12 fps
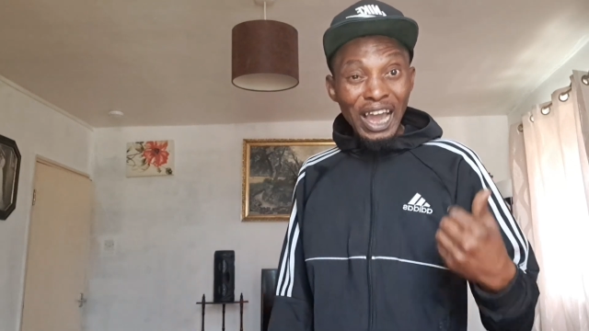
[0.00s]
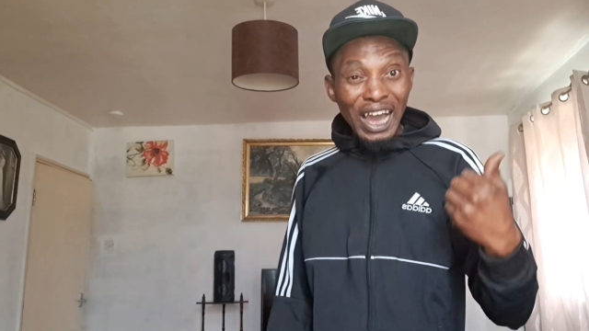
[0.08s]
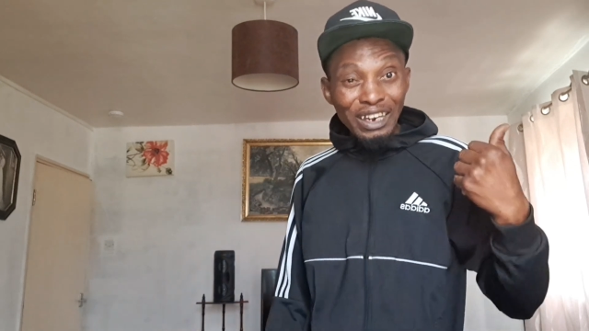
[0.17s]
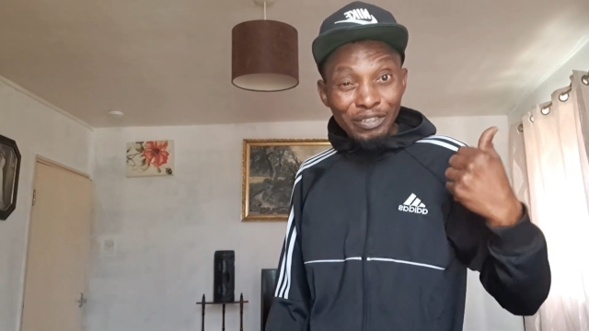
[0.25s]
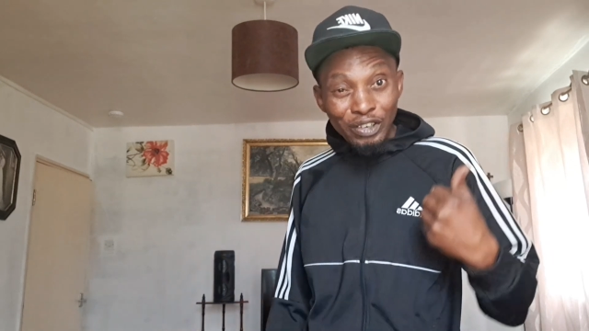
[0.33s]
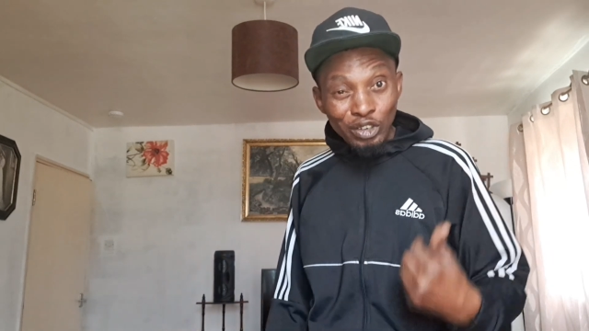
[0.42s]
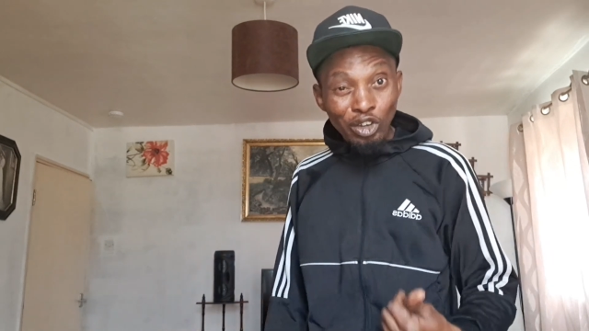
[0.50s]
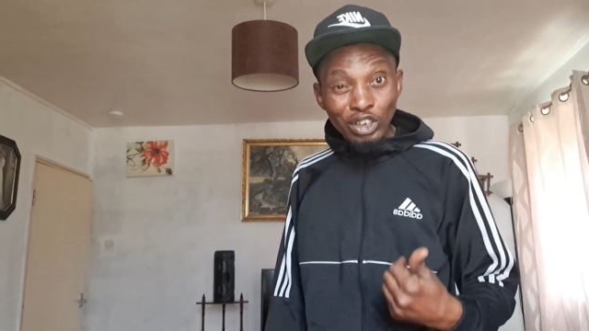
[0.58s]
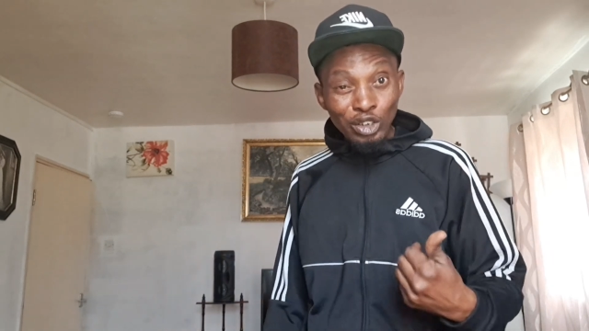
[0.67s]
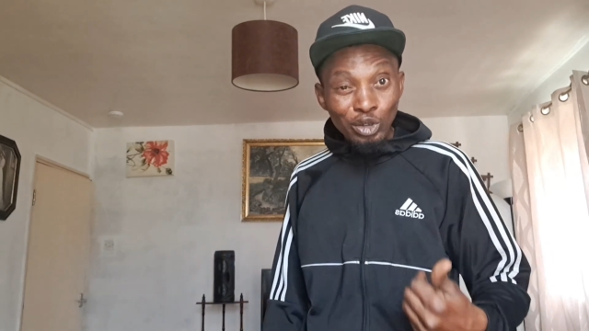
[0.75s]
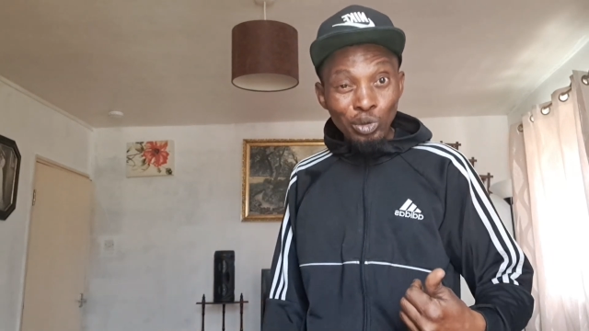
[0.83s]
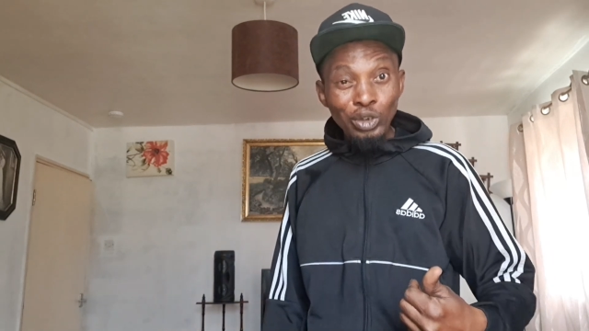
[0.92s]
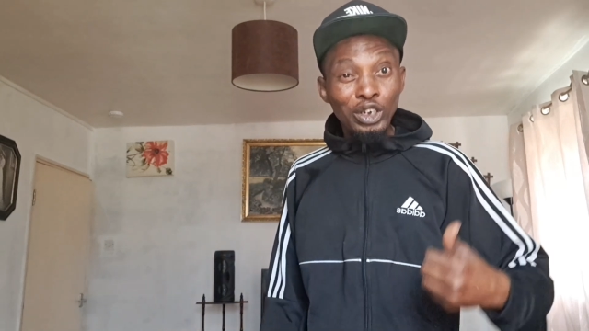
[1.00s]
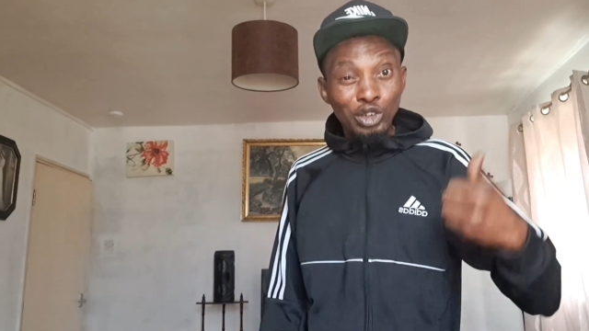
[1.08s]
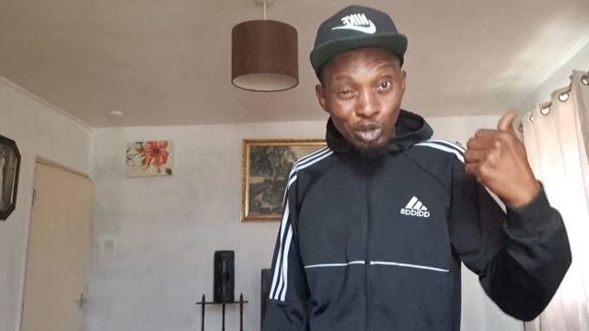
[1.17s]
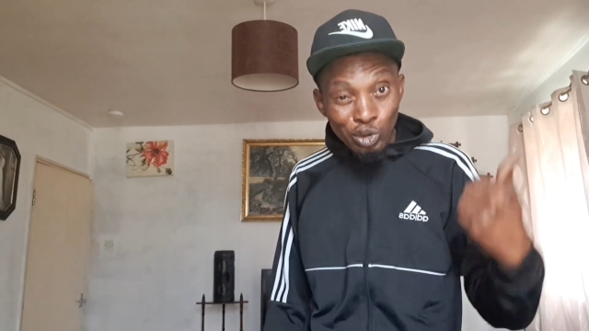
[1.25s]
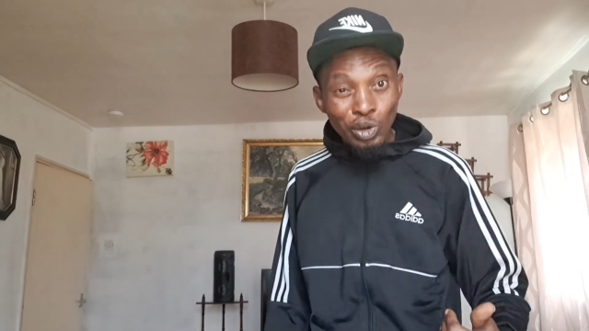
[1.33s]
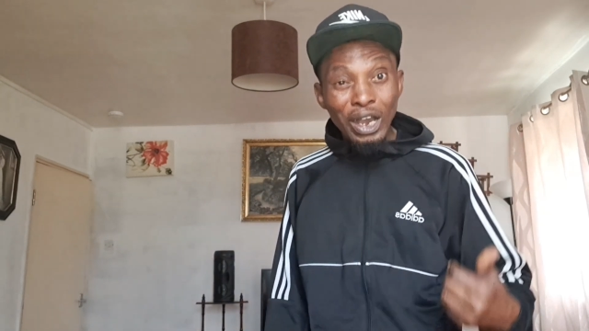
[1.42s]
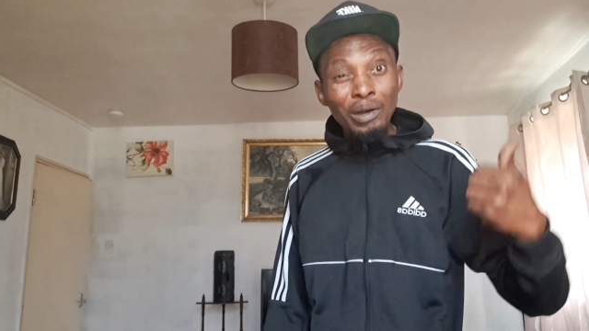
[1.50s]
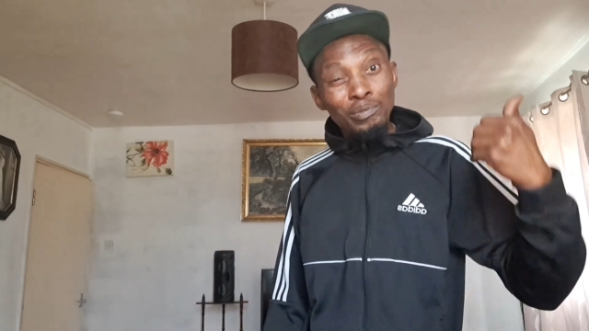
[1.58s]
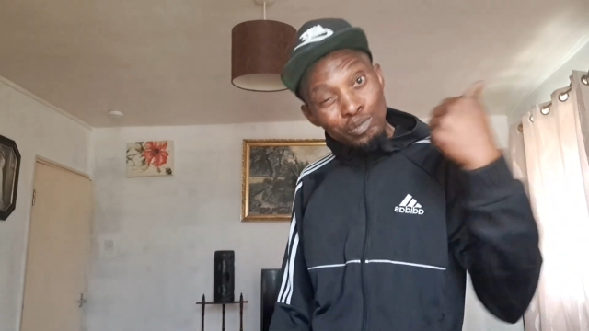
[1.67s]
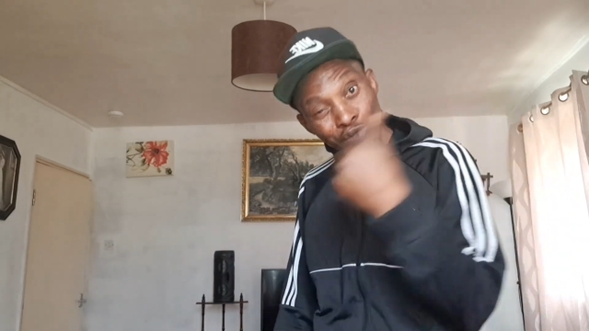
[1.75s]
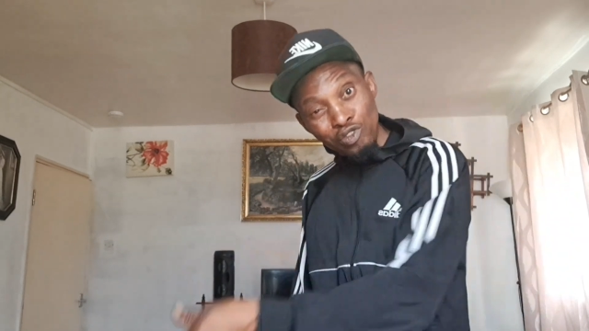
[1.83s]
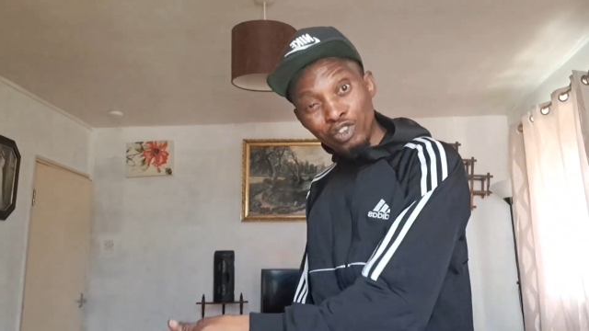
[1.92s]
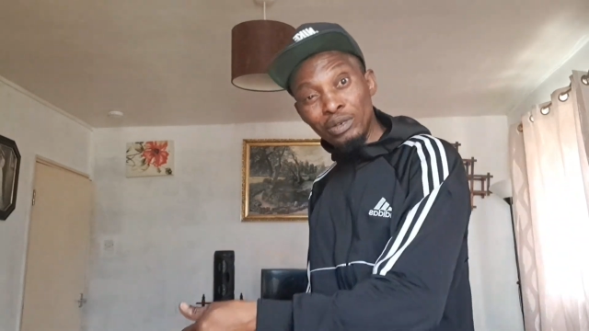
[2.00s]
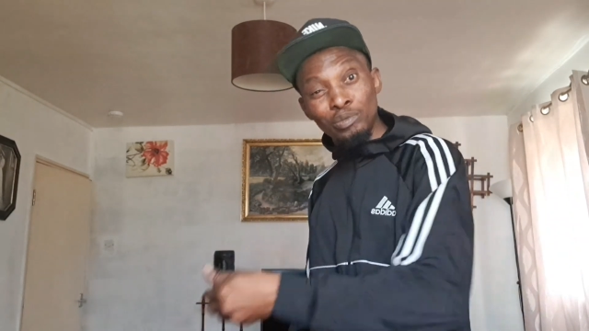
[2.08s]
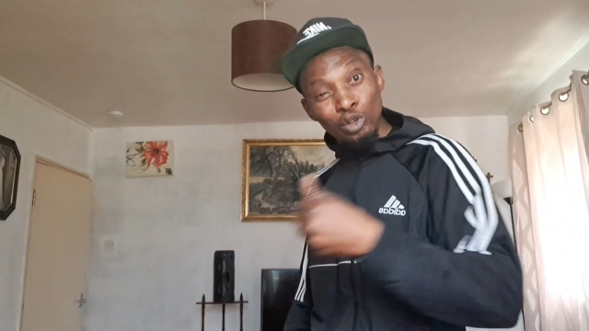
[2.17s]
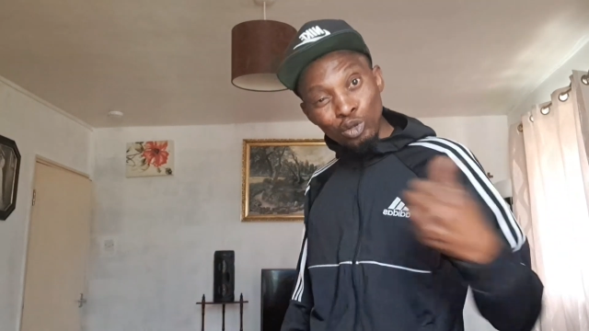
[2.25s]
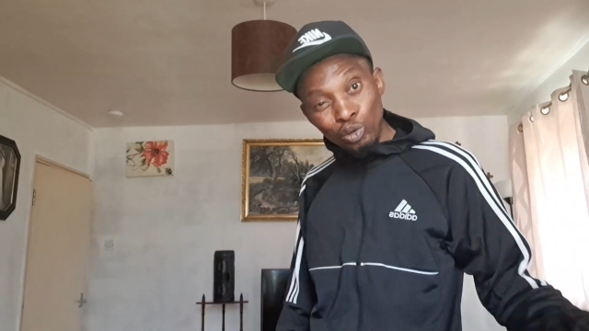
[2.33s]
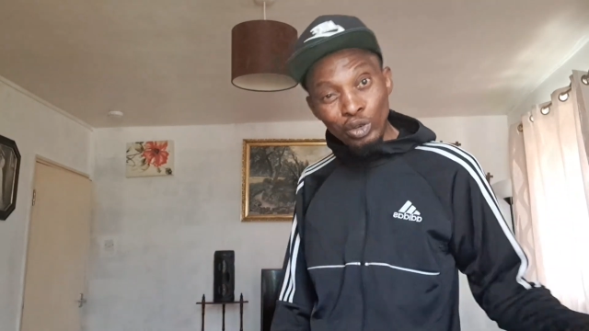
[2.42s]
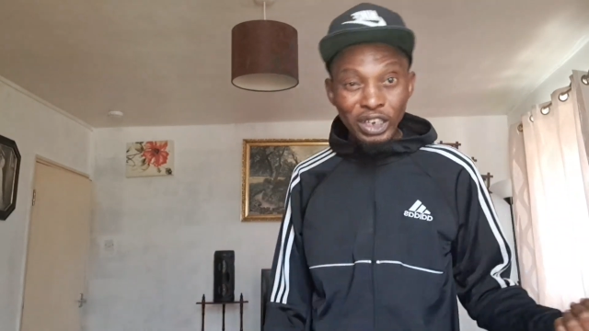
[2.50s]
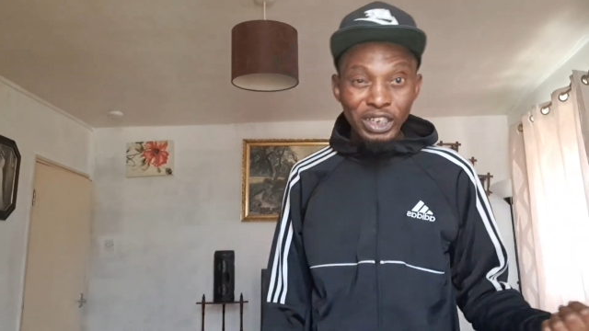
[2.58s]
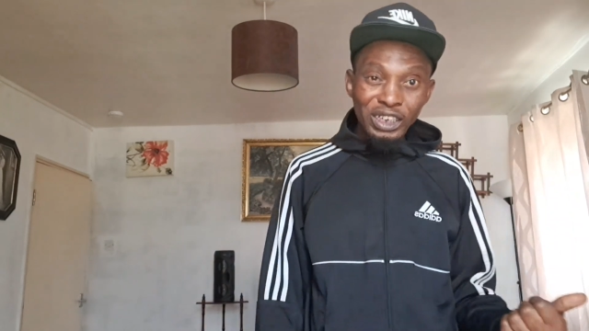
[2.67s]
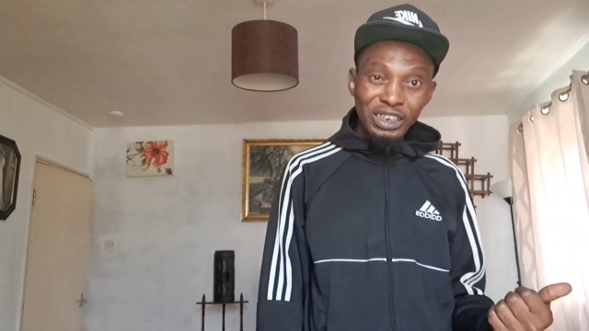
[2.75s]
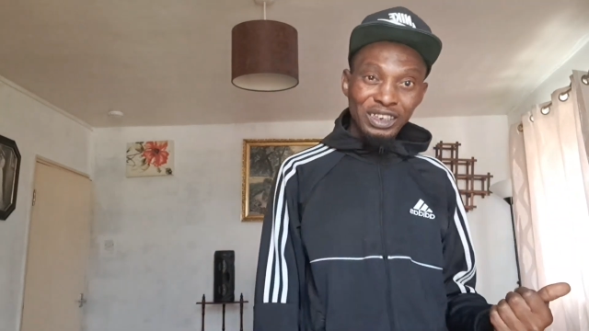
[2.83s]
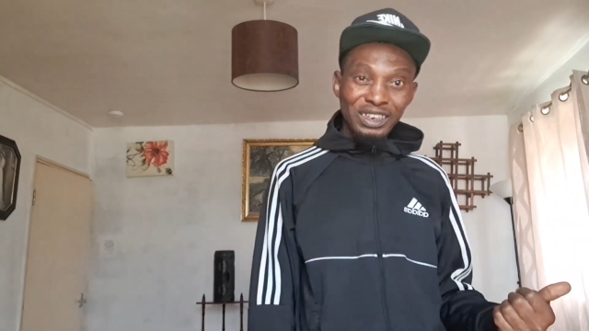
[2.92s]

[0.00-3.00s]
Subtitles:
And if he doesn't do it, you can move him to do it.